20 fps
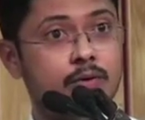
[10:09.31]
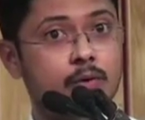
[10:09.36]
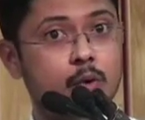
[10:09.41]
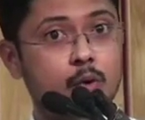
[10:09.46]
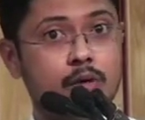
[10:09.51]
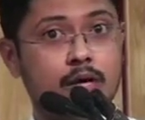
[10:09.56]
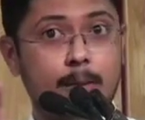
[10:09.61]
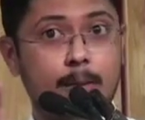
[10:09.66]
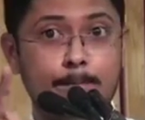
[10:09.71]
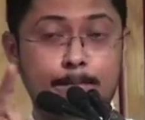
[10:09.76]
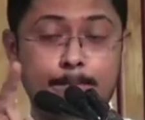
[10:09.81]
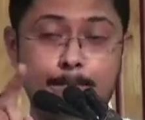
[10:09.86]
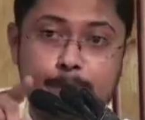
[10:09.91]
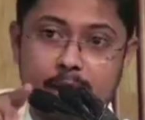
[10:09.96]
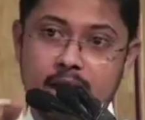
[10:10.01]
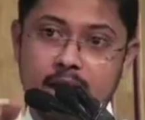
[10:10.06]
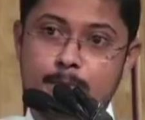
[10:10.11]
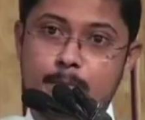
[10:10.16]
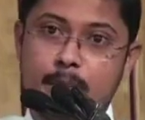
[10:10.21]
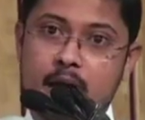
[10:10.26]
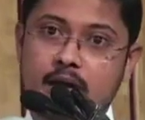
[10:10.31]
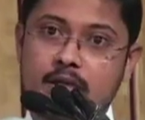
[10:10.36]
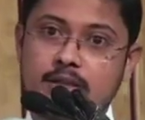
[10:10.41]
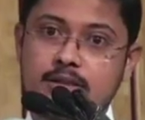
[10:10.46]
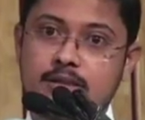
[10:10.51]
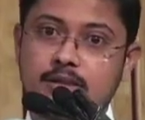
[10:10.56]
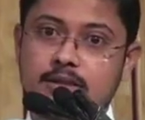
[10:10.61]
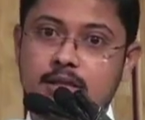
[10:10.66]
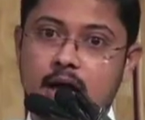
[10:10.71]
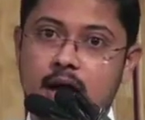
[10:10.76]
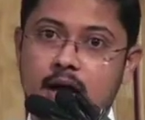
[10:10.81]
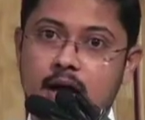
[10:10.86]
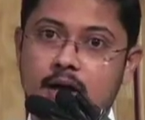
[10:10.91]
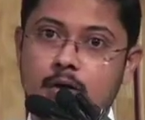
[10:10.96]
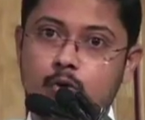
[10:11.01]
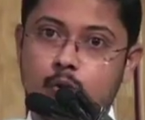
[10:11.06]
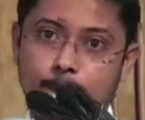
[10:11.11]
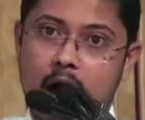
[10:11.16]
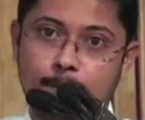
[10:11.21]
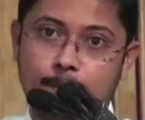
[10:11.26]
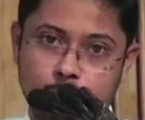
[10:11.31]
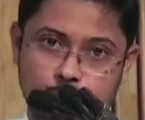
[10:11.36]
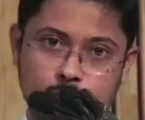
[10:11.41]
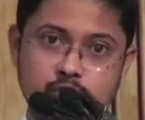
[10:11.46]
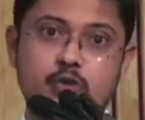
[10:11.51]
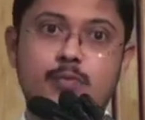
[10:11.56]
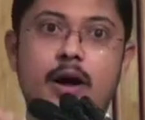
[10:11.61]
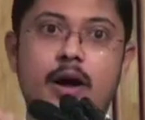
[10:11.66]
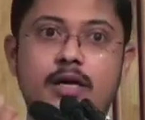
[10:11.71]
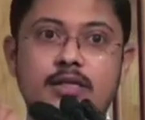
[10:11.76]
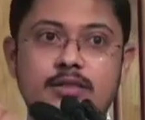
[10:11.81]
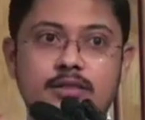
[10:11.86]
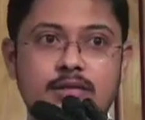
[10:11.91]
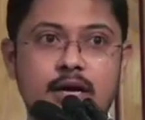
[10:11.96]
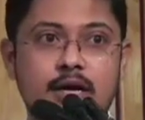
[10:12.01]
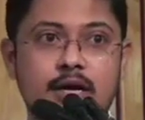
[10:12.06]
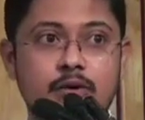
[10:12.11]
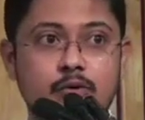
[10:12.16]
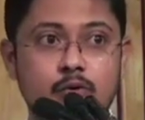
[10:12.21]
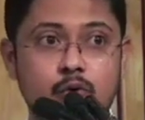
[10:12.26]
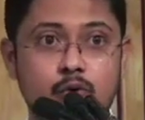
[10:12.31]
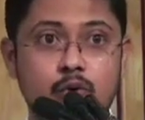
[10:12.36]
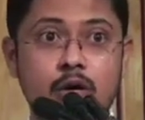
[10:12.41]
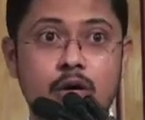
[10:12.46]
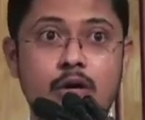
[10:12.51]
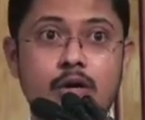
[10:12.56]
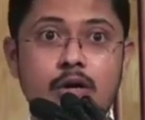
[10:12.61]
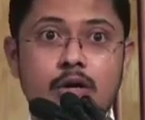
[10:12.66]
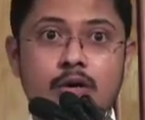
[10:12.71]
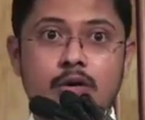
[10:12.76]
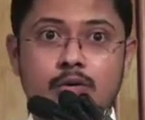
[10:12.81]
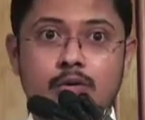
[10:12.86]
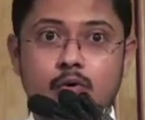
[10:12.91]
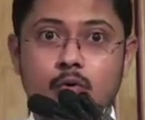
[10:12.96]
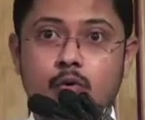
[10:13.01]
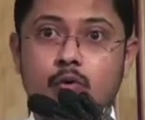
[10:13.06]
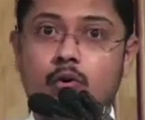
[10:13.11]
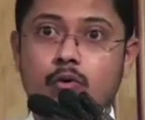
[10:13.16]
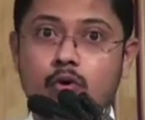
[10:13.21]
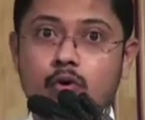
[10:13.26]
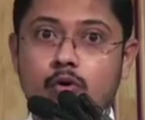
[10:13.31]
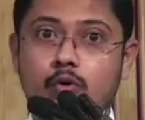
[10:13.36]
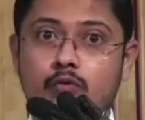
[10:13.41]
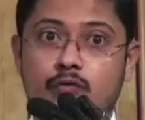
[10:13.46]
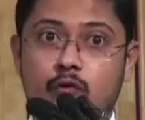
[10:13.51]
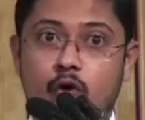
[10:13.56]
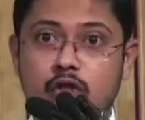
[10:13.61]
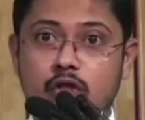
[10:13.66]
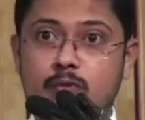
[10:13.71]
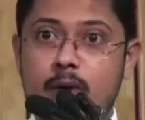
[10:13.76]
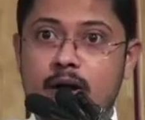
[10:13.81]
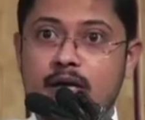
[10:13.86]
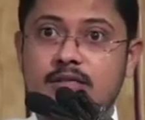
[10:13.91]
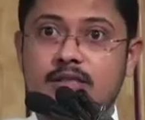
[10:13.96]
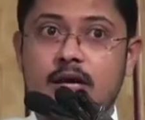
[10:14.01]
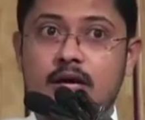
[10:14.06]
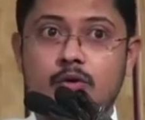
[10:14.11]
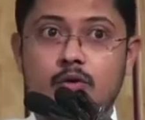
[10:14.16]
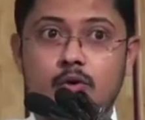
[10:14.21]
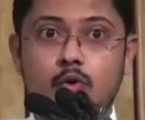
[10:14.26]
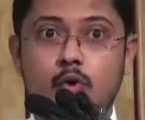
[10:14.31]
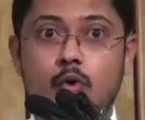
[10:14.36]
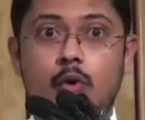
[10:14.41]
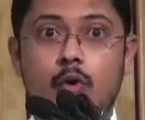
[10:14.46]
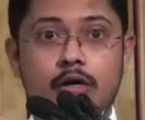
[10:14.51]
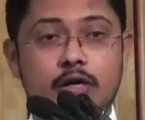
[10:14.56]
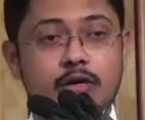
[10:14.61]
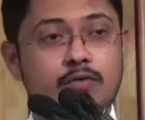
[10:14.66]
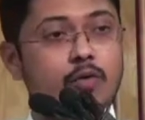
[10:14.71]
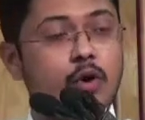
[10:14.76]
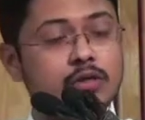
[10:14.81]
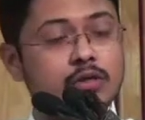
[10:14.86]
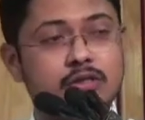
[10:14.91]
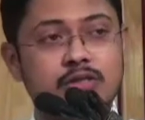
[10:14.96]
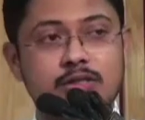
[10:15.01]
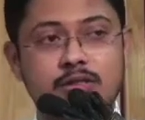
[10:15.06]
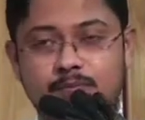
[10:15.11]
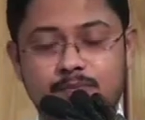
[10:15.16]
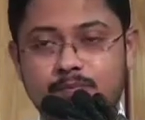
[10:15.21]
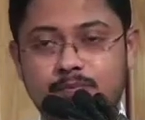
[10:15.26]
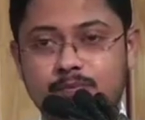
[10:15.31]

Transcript: to compel Pakistan, to arm twist Pakistan, and to force Pakistan to do what it wants.